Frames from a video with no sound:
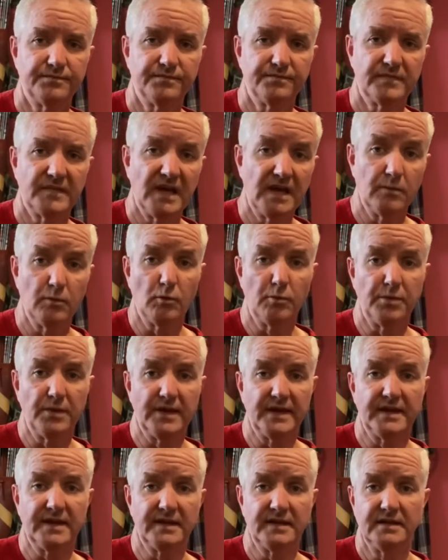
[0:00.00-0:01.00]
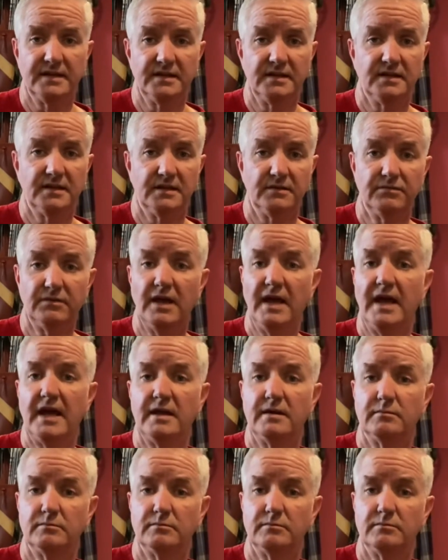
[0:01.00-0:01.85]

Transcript: And we're playing it in D flat.